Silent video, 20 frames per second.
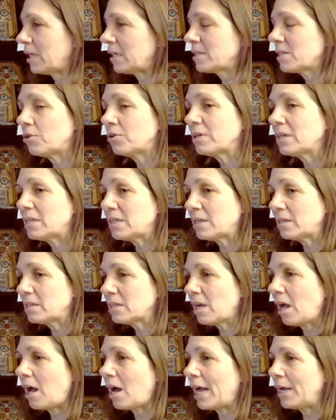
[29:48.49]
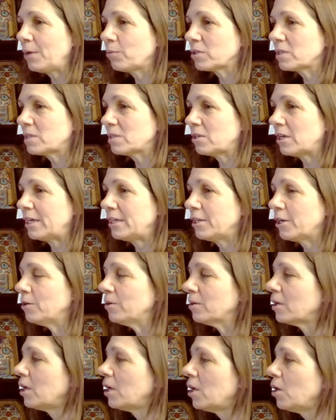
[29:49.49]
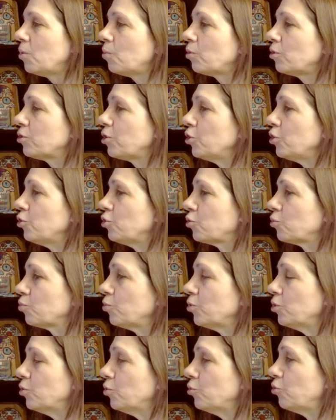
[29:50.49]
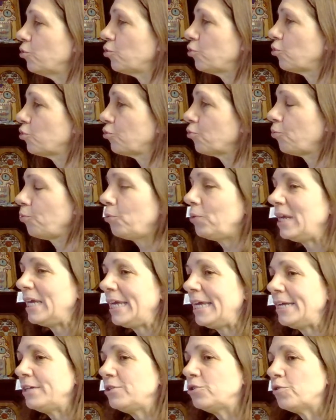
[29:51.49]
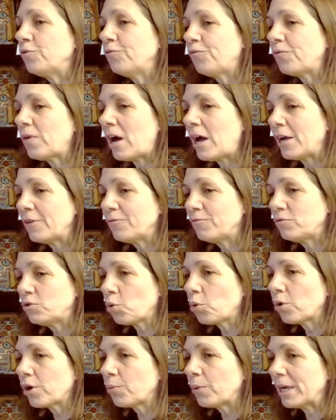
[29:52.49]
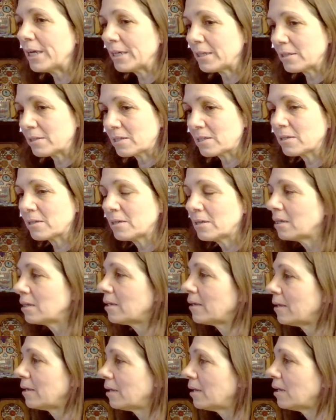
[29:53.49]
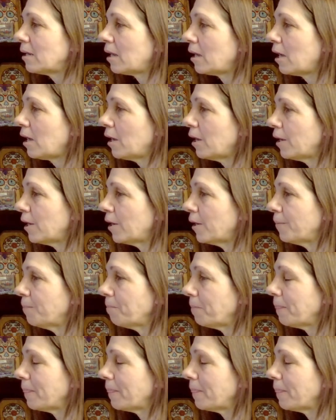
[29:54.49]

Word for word: as long as it's high, we'll stay there will go through three to five doorways. Um,